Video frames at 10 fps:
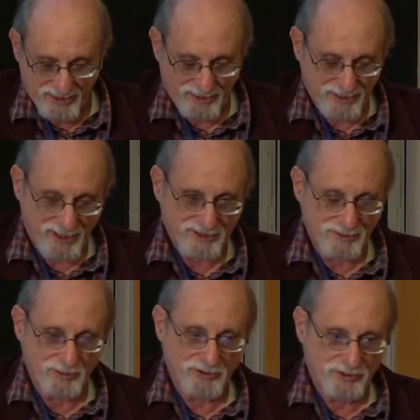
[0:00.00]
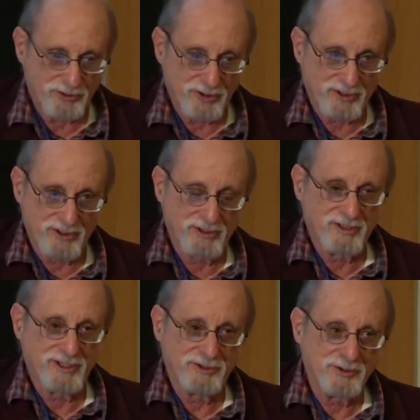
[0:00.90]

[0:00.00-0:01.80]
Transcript: conducted with Stewart in